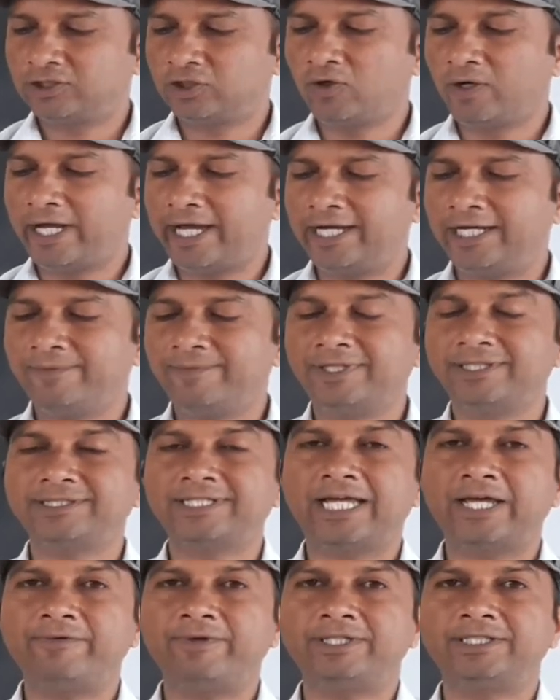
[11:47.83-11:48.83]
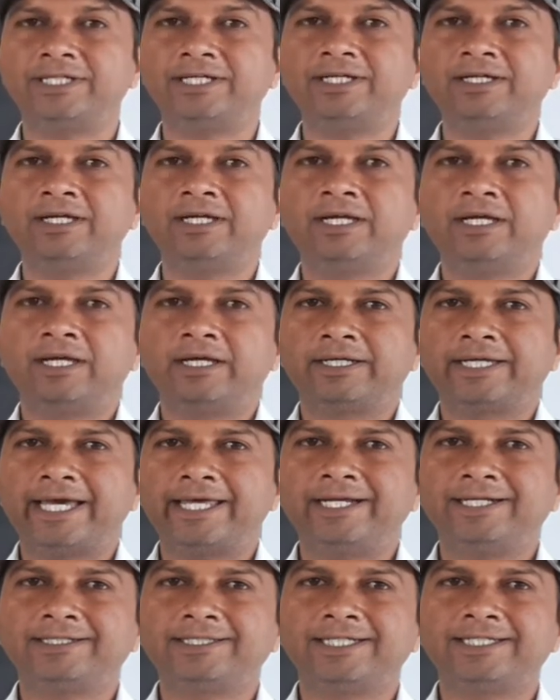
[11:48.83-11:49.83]
So animals having the
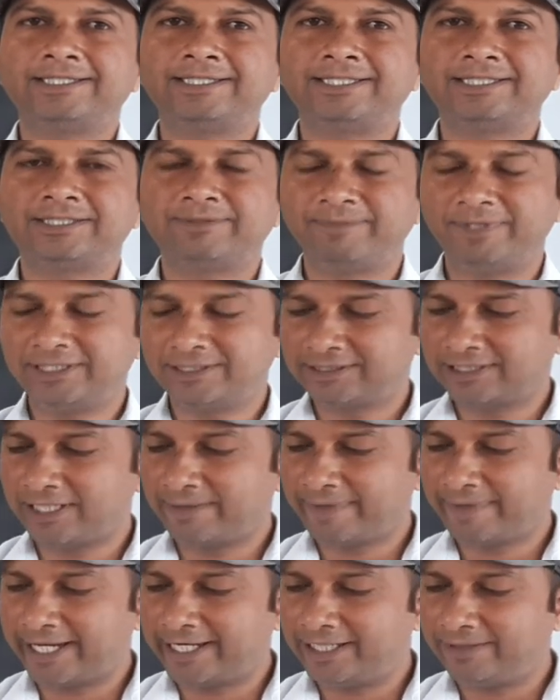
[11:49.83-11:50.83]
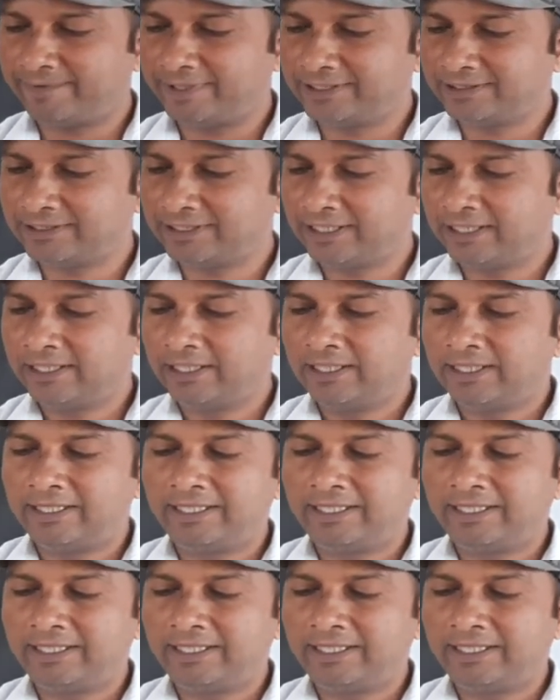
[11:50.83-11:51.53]
characteristics means some animals